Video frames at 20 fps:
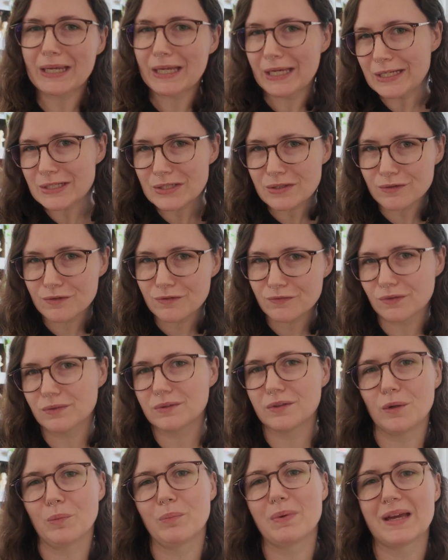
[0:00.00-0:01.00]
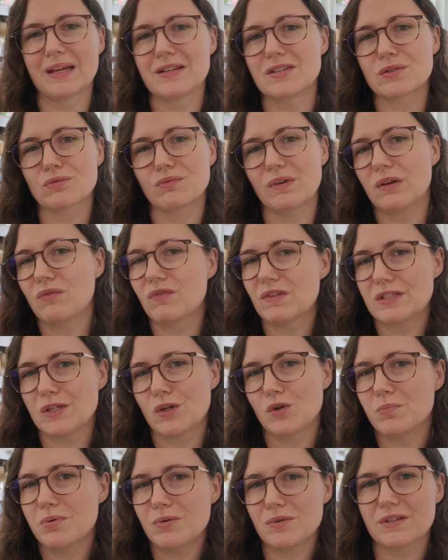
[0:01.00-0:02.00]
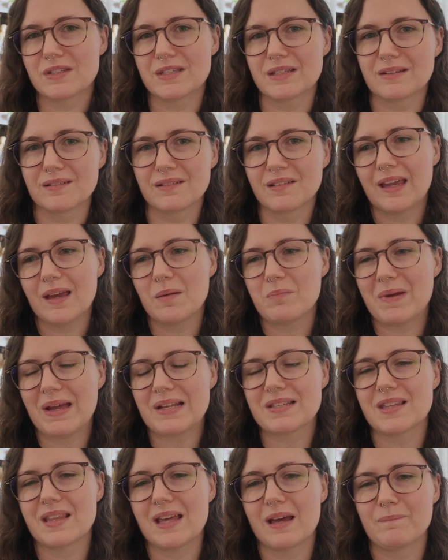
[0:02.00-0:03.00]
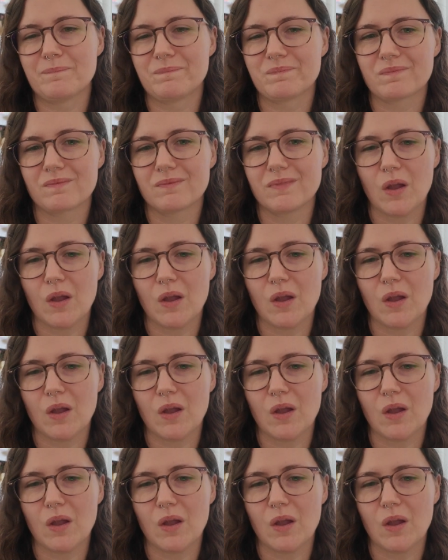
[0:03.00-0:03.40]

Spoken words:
Kindle for a little bit and just read physical books and get back to that